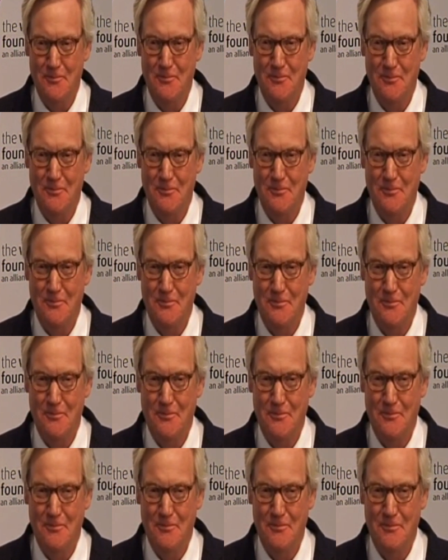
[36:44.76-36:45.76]

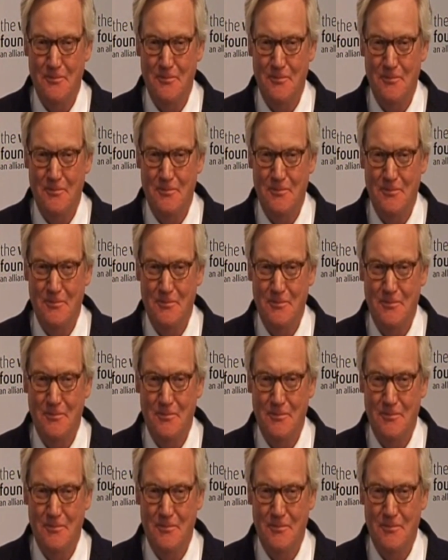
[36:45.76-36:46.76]

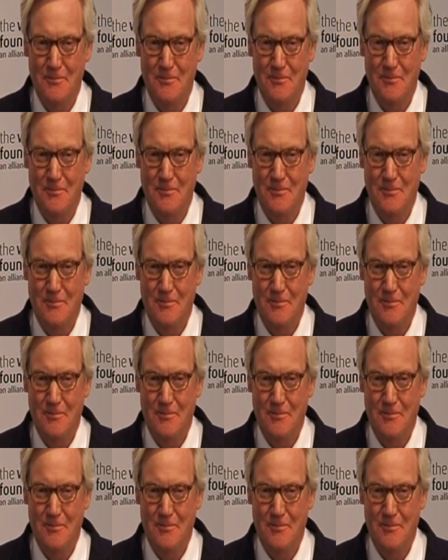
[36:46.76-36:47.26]
Nothing is said.